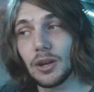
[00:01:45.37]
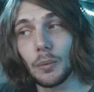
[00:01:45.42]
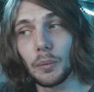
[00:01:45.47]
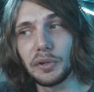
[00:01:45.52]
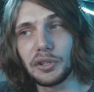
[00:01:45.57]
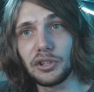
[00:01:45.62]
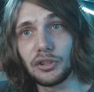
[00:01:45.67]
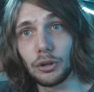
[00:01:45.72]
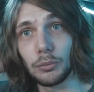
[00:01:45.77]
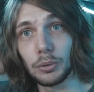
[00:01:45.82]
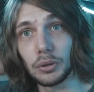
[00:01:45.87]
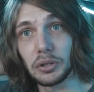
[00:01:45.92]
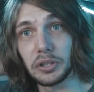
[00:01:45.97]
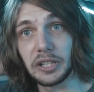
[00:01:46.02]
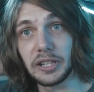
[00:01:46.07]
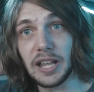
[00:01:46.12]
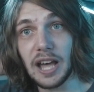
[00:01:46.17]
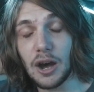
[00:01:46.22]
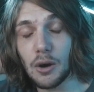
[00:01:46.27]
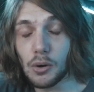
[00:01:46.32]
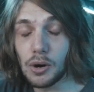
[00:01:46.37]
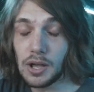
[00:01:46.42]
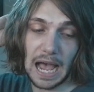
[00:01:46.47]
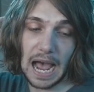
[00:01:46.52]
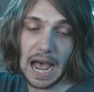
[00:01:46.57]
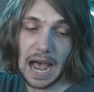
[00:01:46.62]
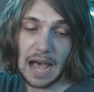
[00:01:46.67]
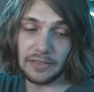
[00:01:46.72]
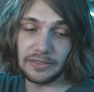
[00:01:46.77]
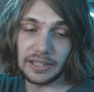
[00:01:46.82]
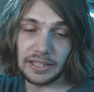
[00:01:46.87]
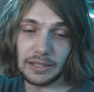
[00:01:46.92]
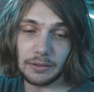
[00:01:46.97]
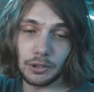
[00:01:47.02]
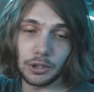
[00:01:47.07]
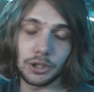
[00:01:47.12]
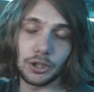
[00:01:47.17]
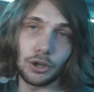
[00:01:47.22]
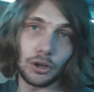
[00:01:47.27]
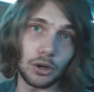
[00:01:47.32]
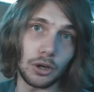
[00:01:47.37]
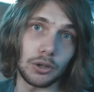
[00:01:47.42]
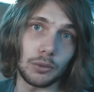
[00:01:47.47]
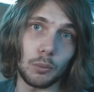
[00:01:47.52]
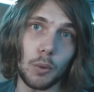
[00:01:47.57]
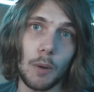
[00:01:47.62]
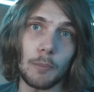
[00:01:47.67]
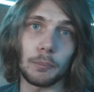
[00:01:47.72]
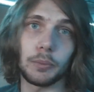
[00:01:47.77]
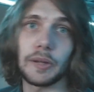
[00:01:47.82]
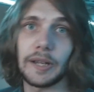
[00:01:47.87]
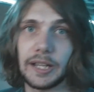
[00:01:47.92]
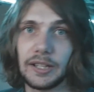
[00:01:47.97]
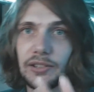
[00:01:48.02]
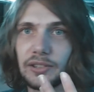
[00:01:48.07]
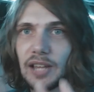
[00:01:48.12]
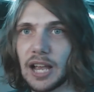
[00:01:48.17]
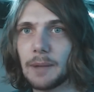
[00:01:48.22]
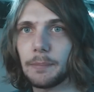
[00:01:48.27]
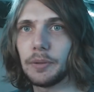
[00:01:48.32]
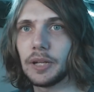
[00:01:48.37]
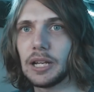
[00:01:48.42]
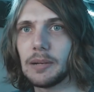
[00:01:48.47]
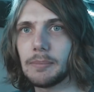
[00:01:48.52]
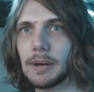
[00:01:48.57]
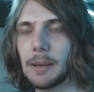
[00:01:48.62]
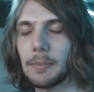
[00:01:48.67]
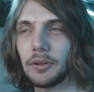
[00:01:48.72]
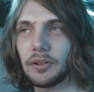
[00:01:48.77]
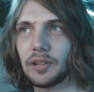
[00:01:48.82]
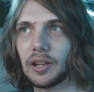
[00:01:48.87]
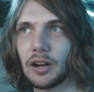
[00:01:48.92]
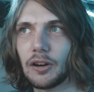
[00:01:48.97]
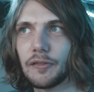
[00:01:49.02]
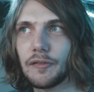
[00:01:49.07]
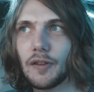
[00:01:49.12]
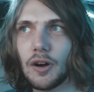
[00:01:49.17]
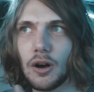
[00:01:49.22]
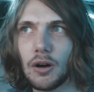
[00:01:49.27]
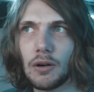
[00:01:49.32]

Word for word: which is uploading now and then I'm going to go out in one play and start playing it by myself,